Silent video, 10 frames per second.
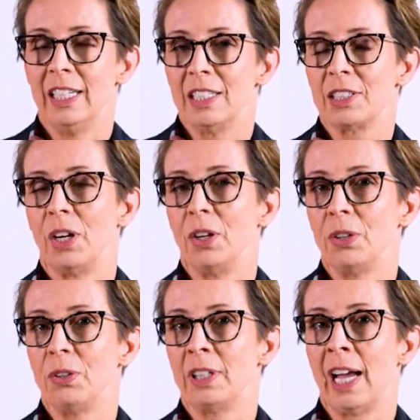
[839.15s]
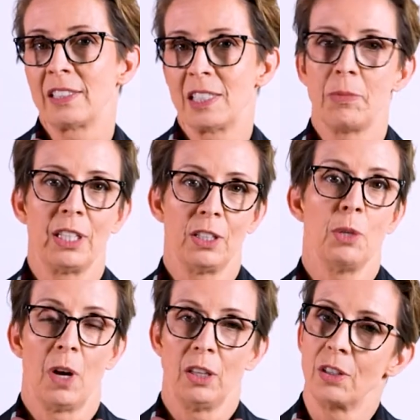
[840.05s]
So that's something that you
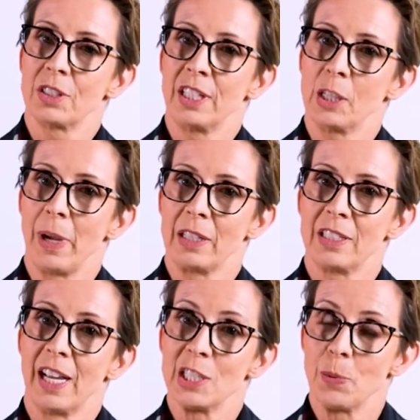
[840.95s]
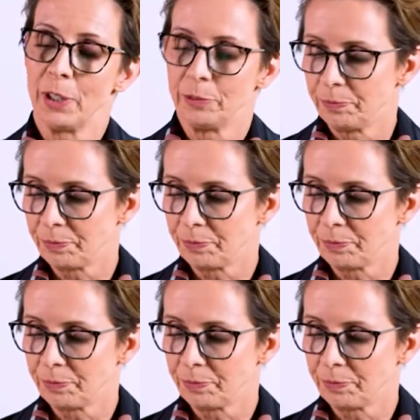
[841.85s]
might like to think about today as well.